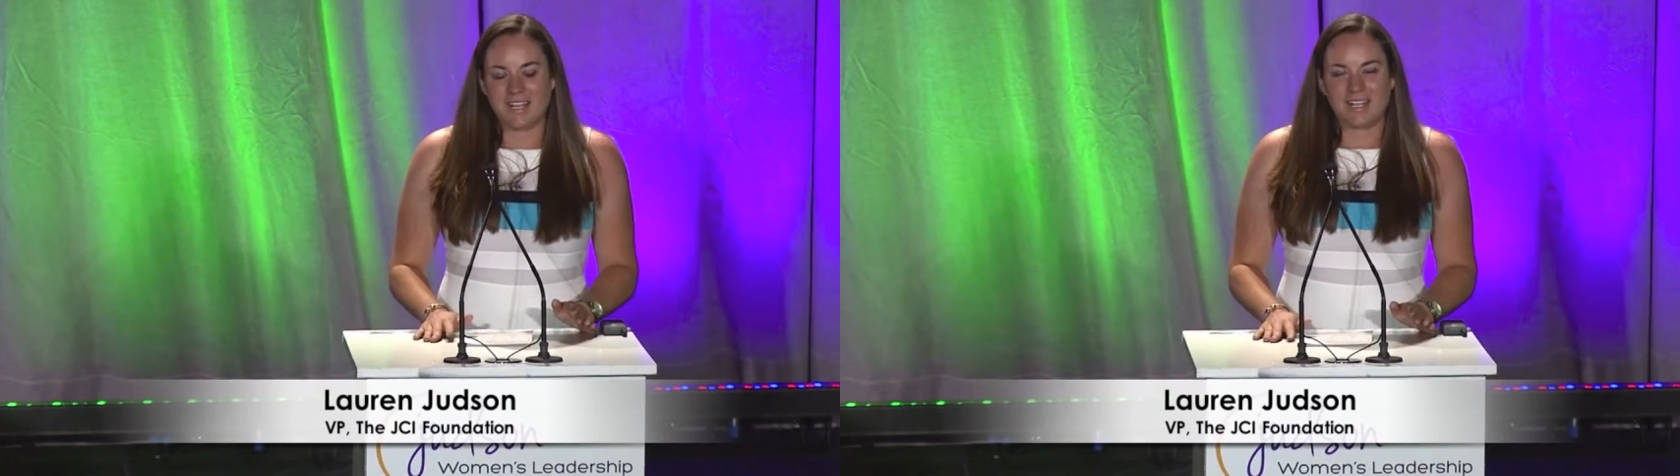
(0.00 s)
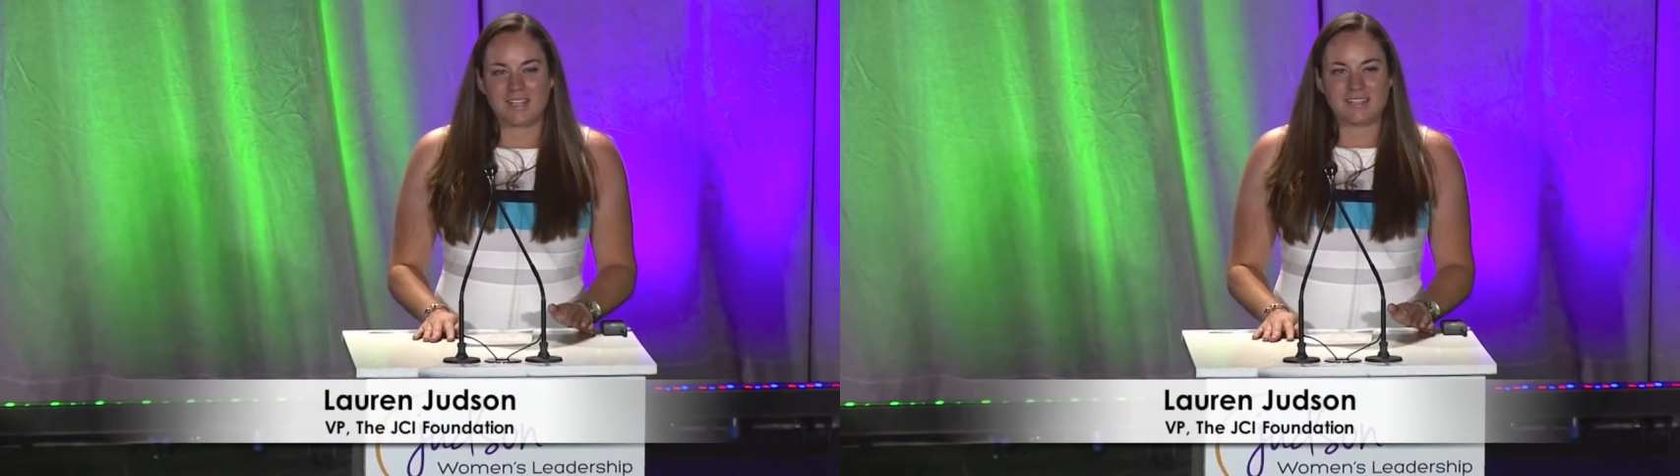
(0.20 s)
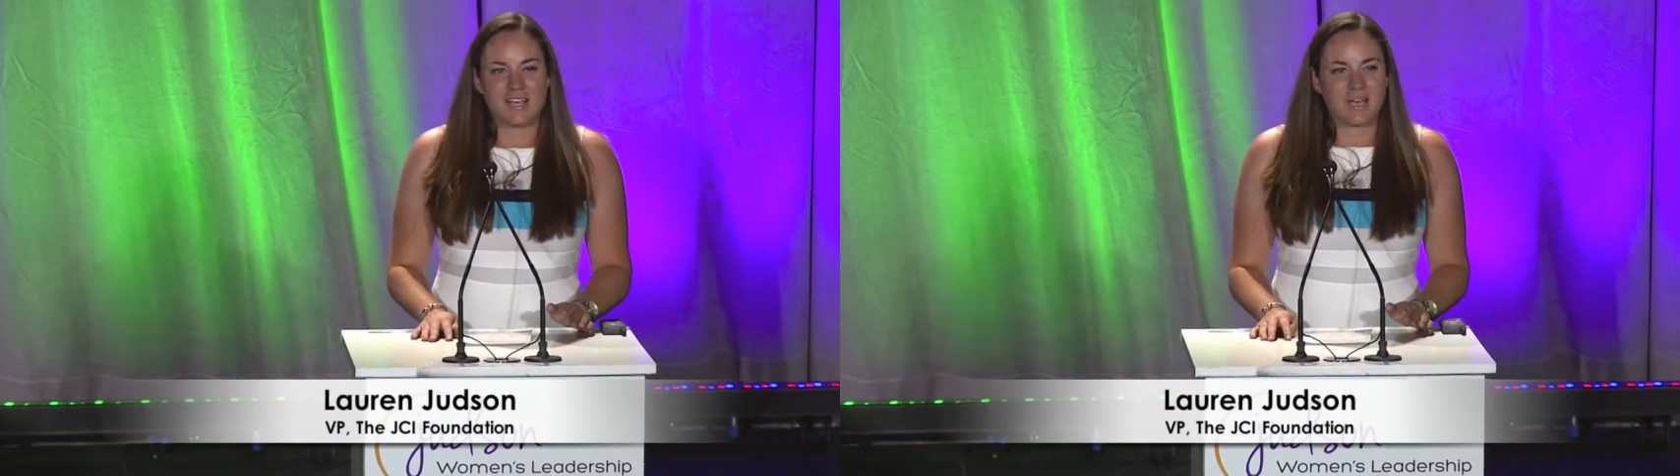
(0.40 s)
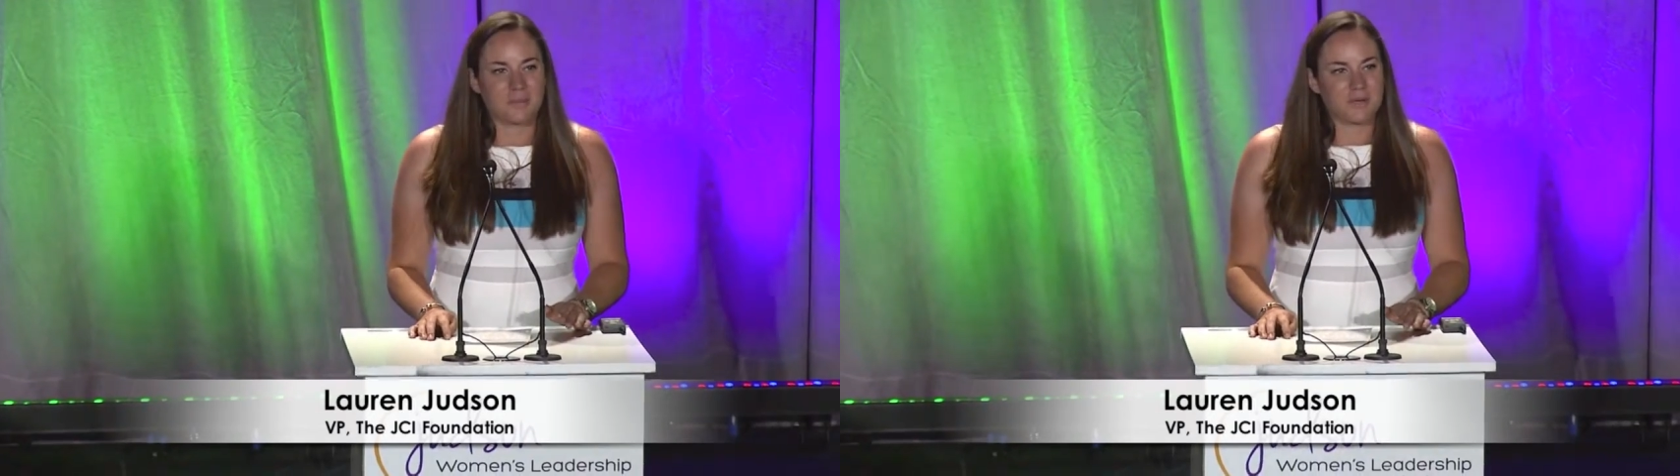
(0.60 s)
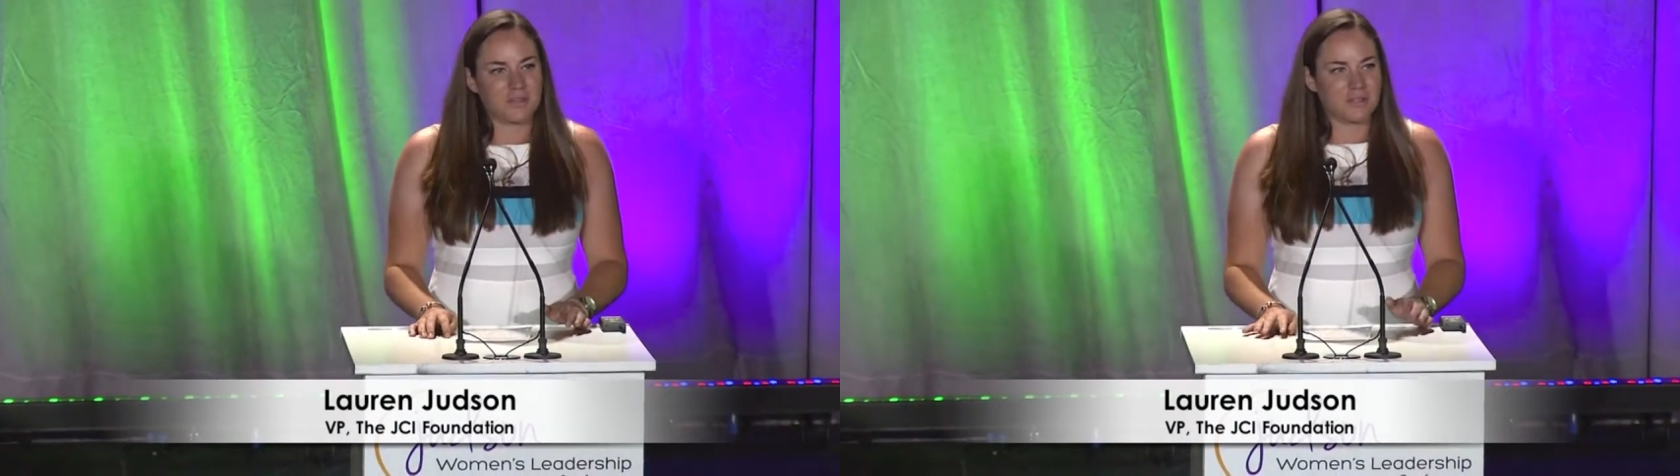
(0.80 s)
and I
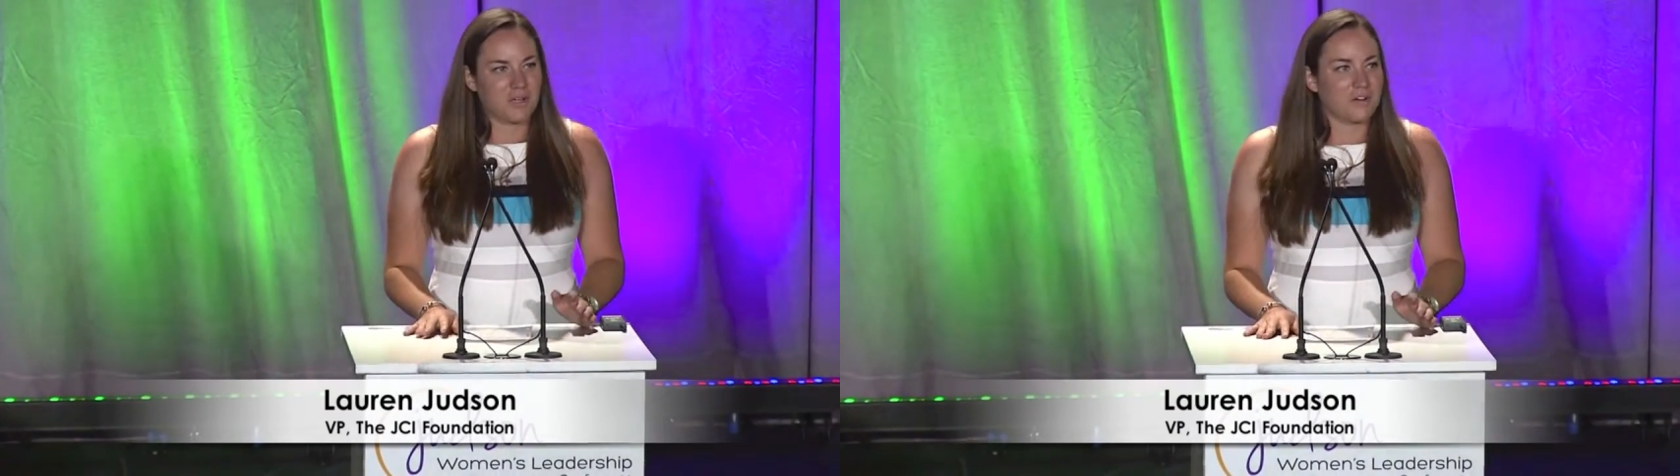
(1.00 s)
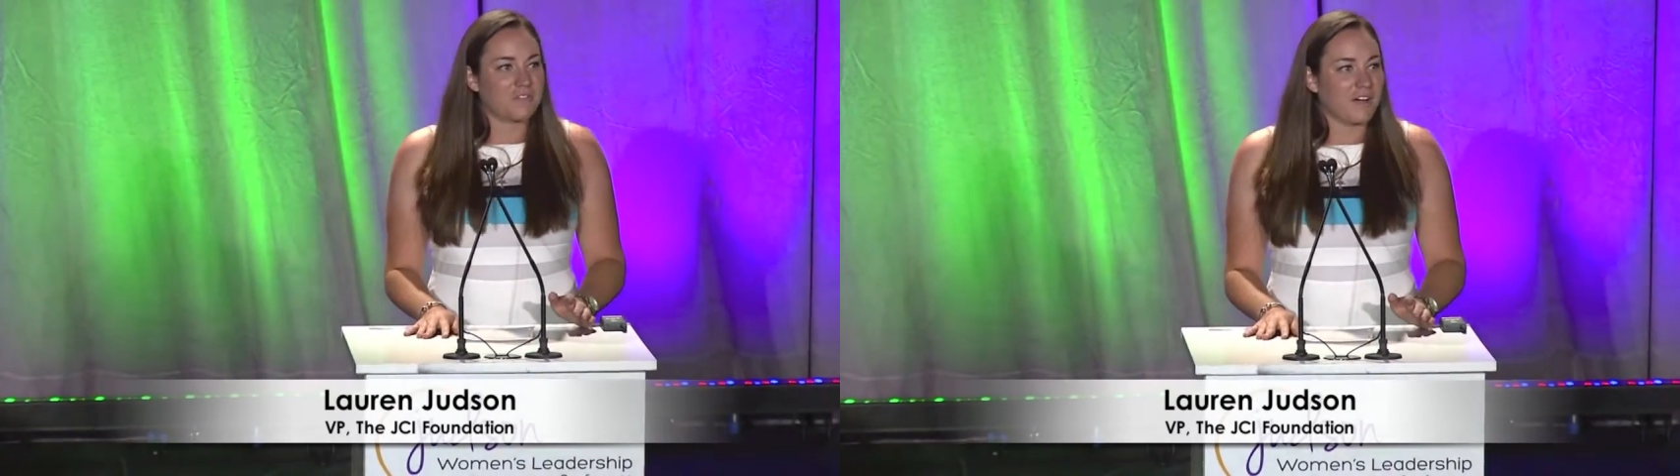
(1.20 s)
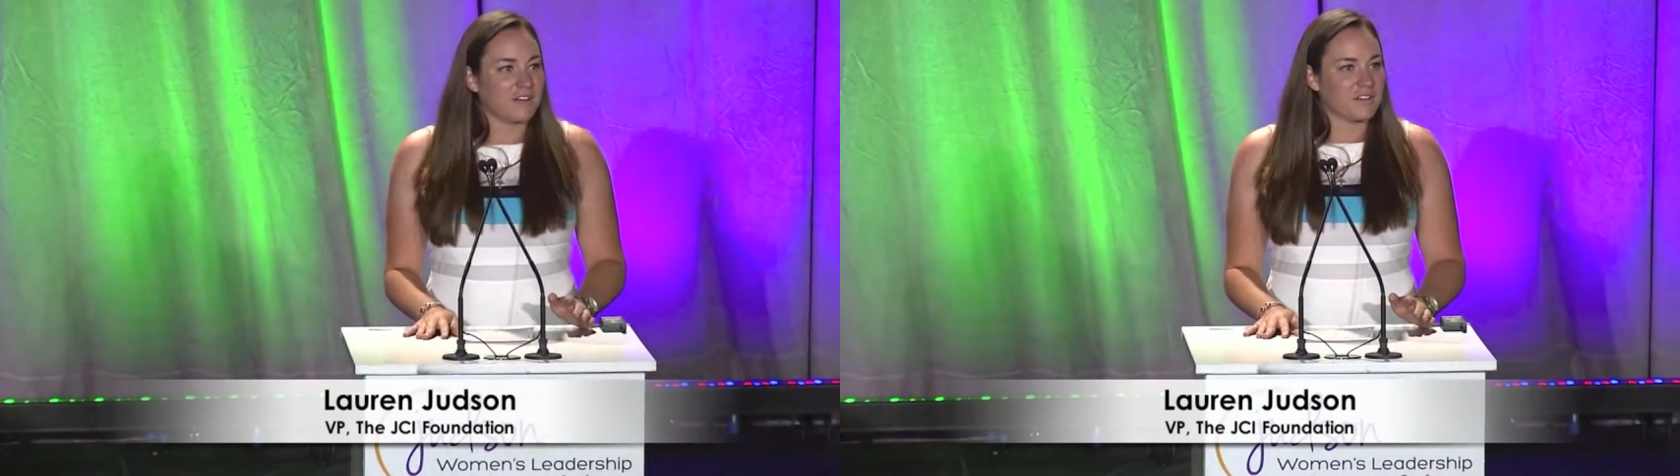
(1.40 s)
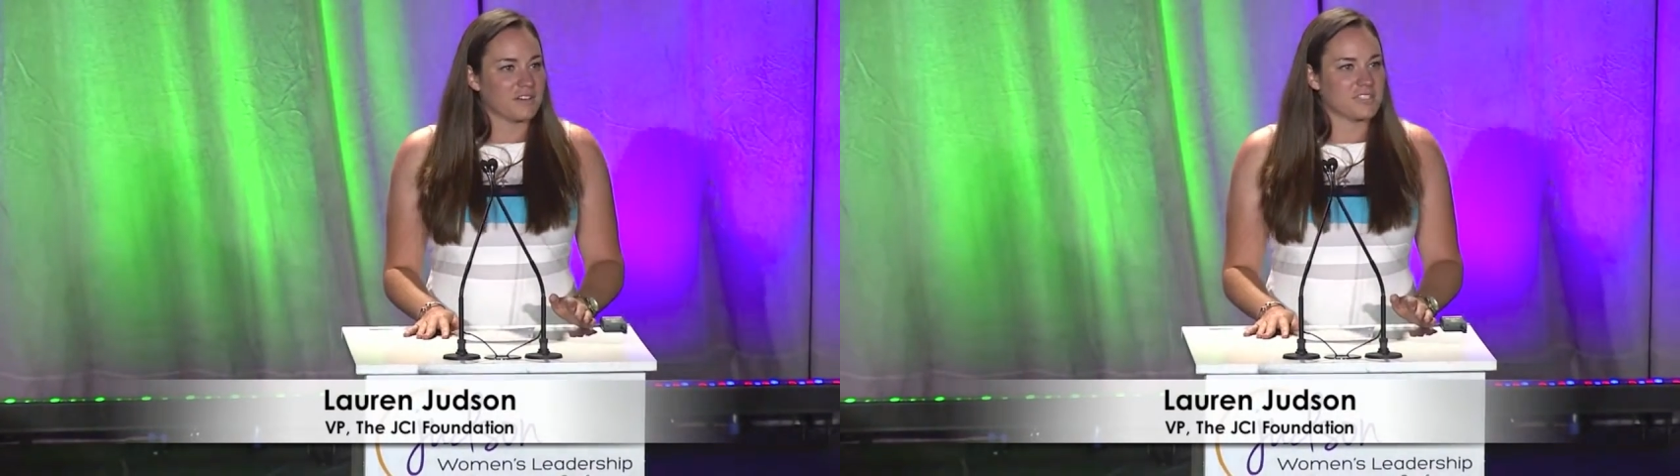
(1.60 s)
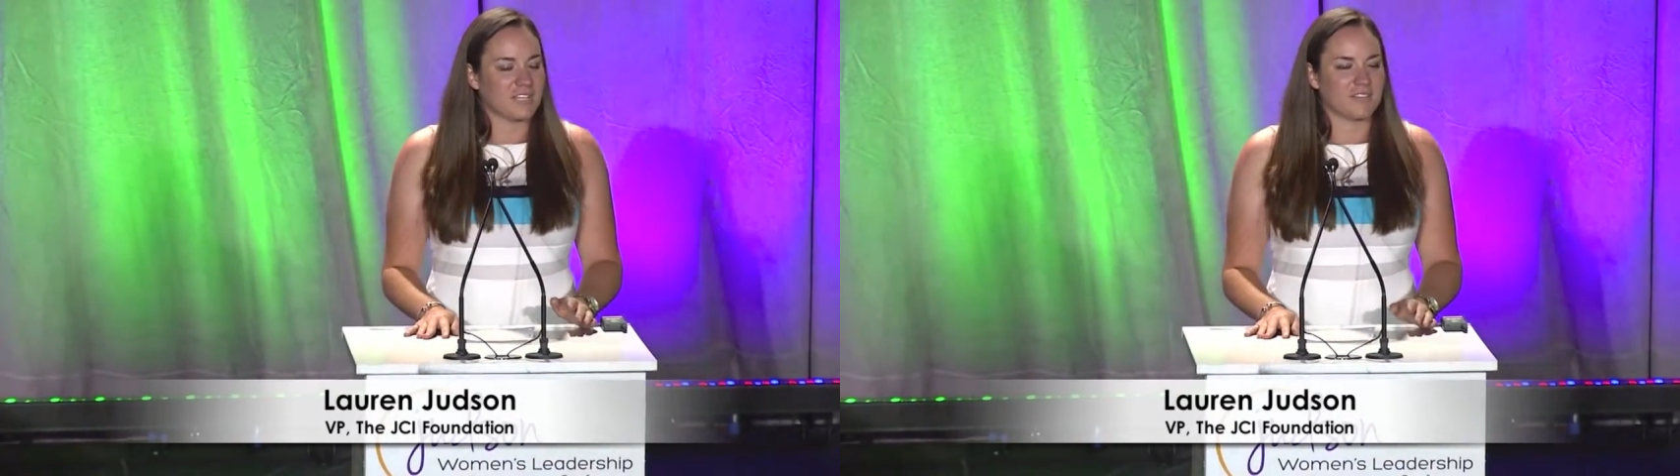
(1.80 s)
am one of the
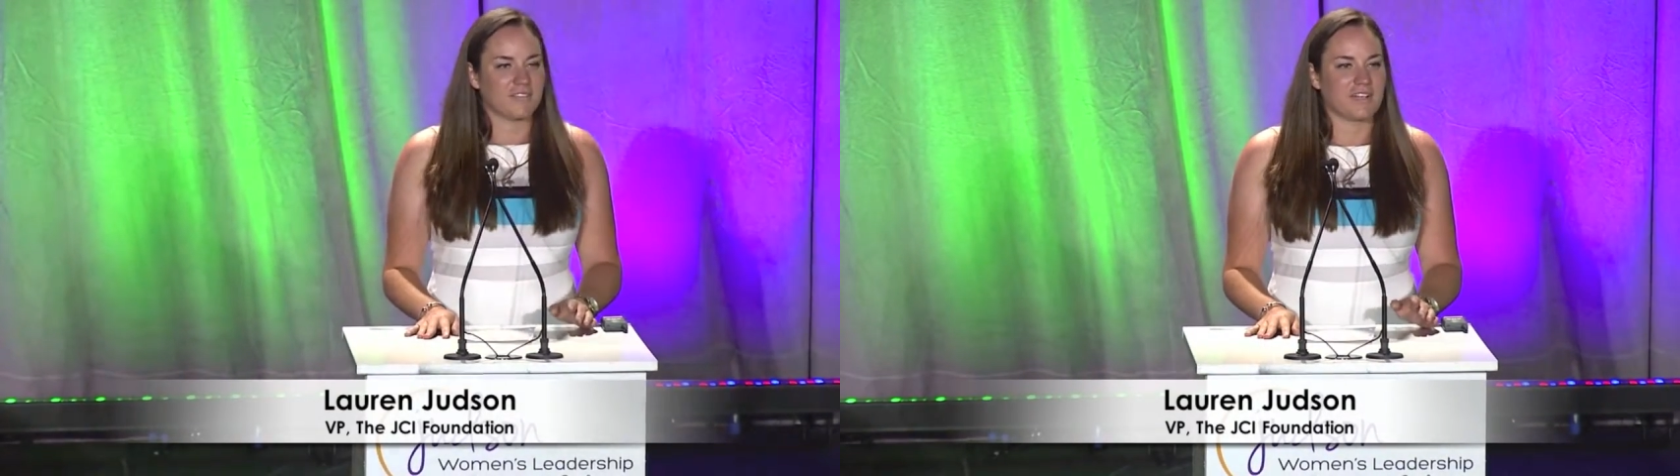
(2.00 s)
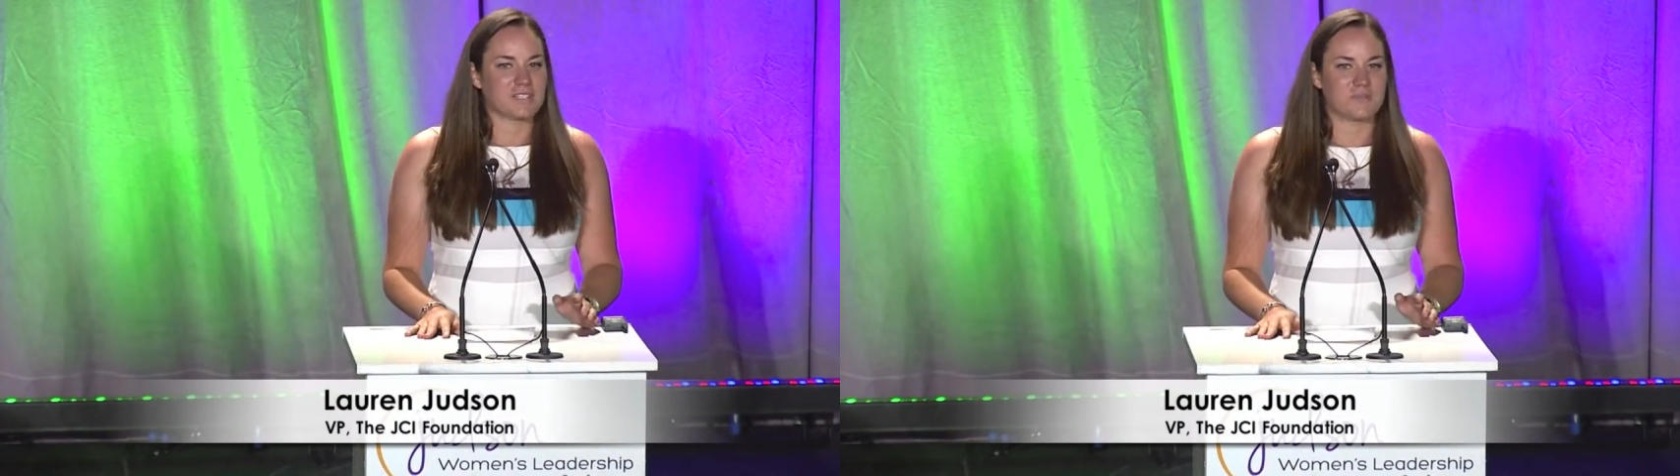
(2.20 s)
co-founders and the vice